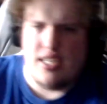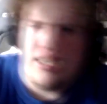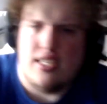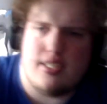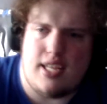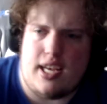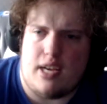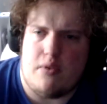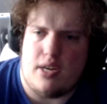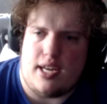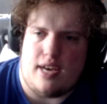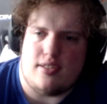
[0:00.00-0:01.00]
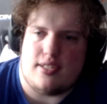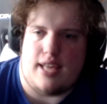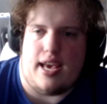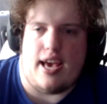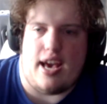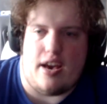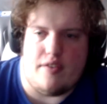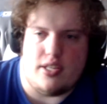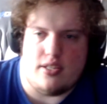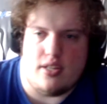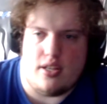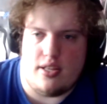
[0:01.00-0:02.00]
seeing what else they have
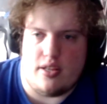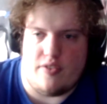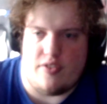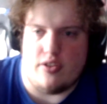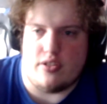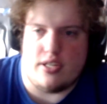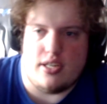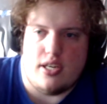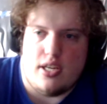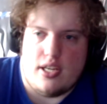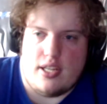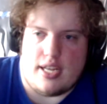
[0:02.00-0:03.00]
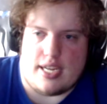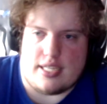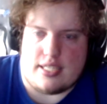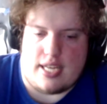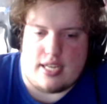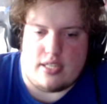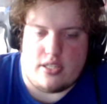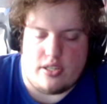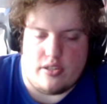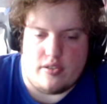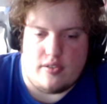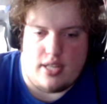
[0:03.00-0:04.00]
in the future. Like I said
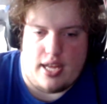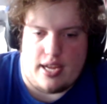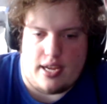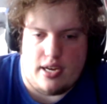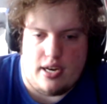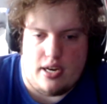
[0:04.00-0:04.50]
too, like